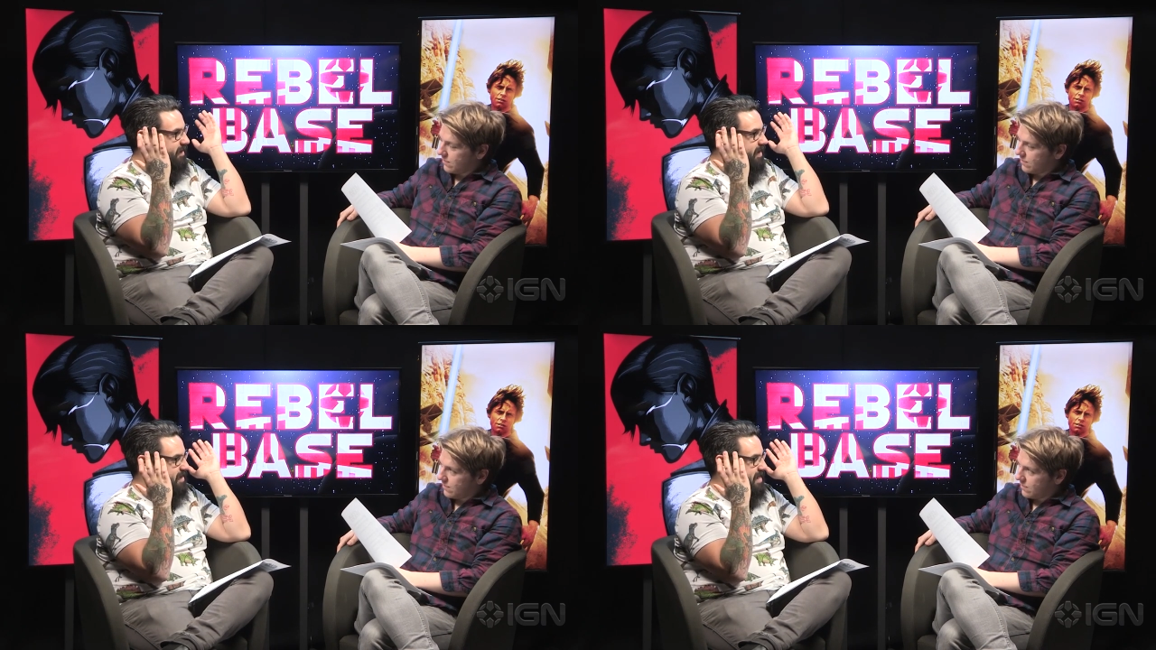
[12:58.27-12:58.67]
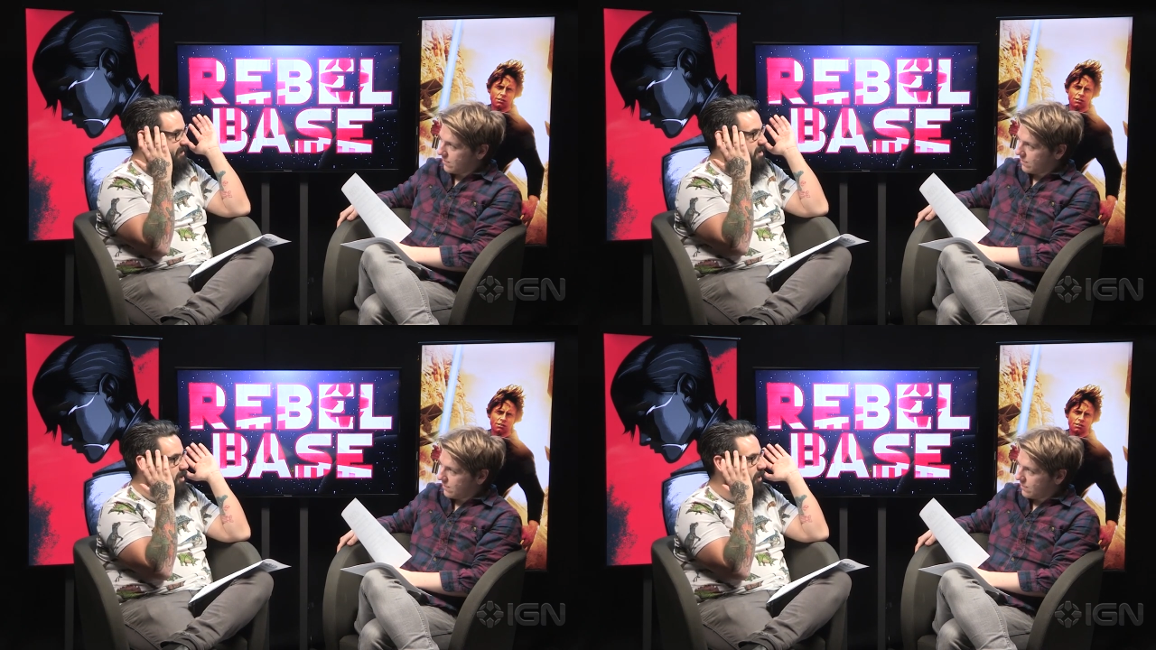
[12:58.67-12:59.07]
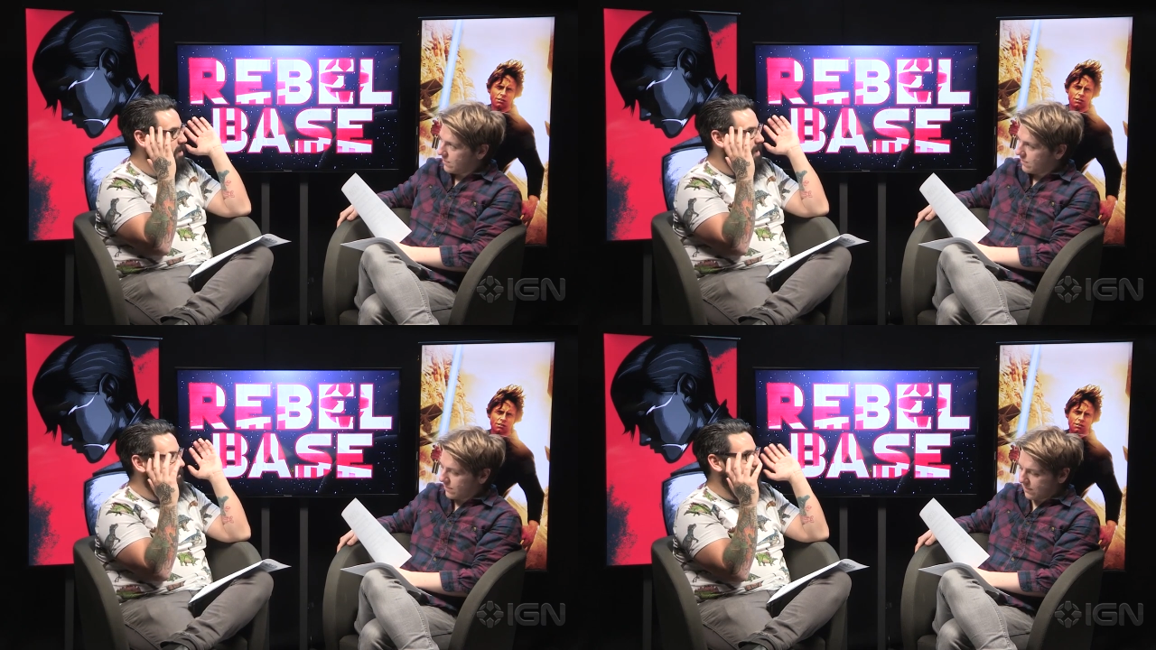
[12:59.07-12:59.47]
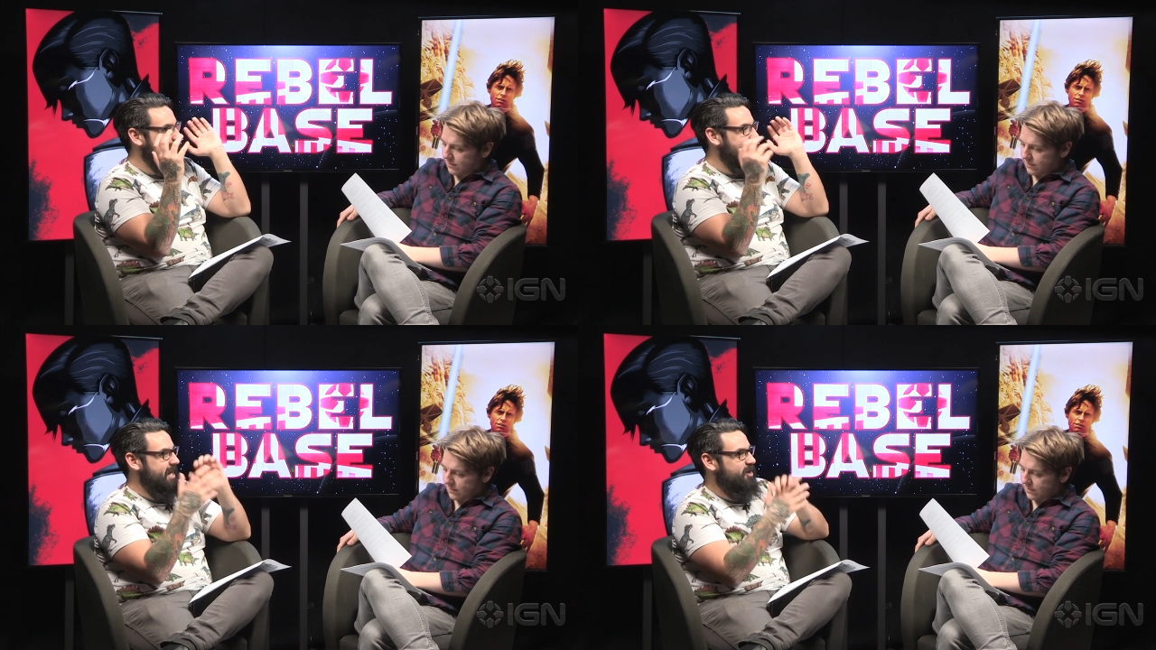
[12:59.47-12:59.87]
Speaker 1: of, a, of a TV show,
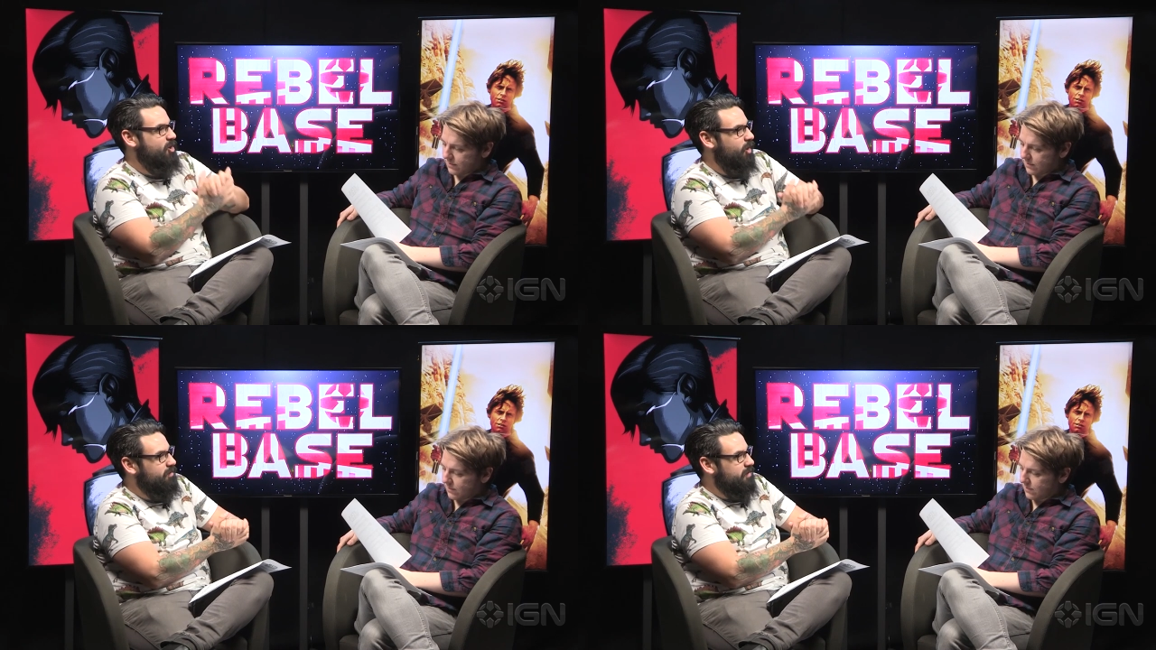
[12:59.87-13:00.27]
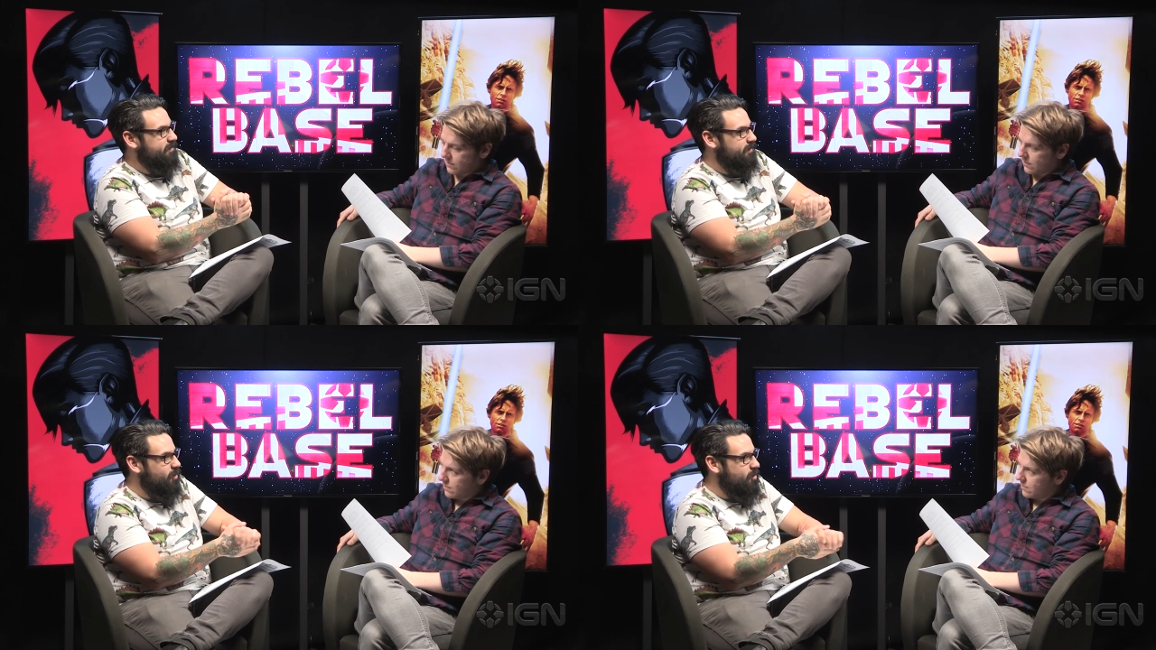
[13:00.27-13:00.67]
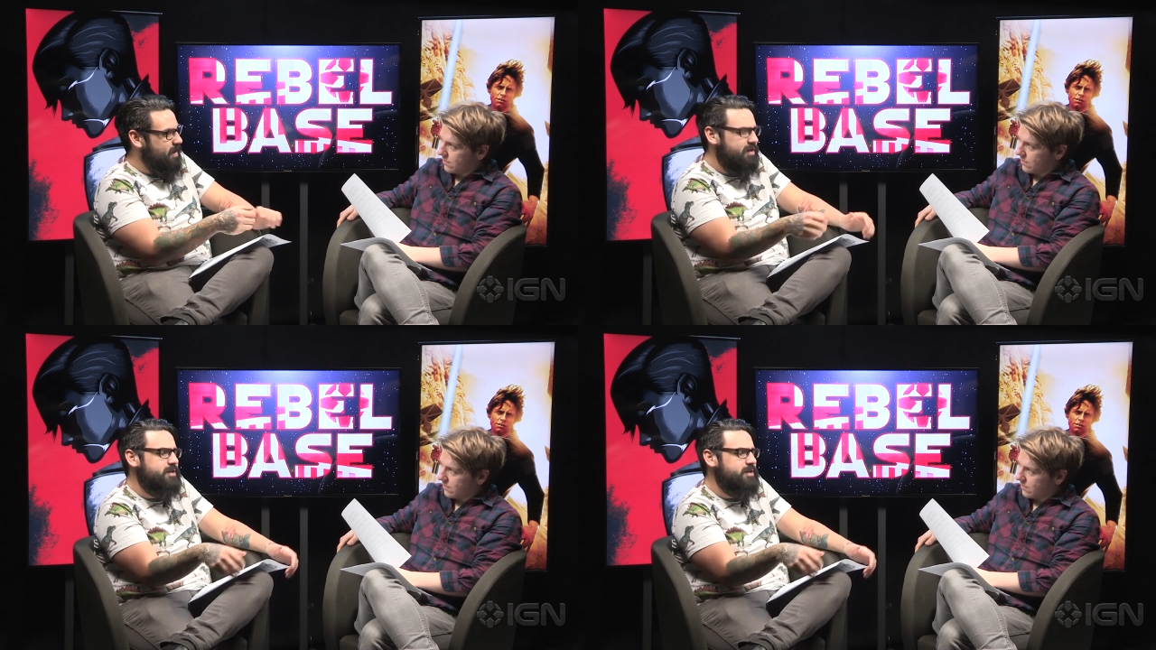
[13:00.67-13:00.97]
but in novel form.